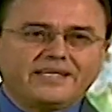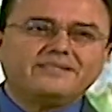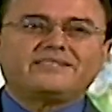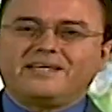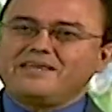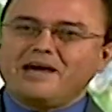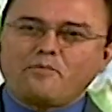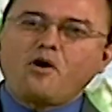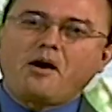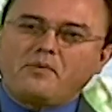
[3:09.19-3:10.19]
We teach
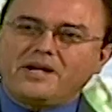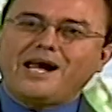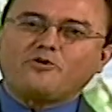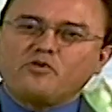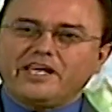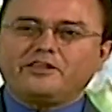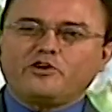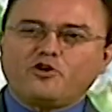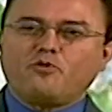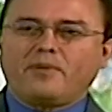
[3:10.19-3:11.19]
you to speak a
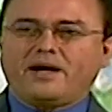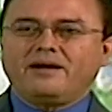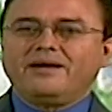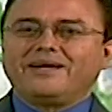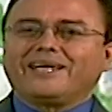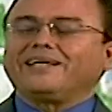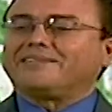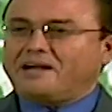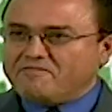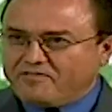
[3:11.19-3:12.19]
language
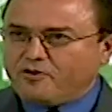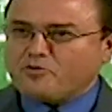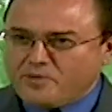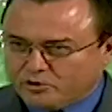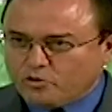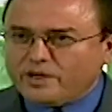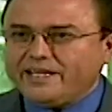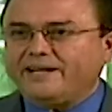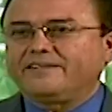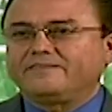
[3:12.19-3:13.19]
that transforms your
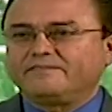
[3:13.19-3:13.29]
life.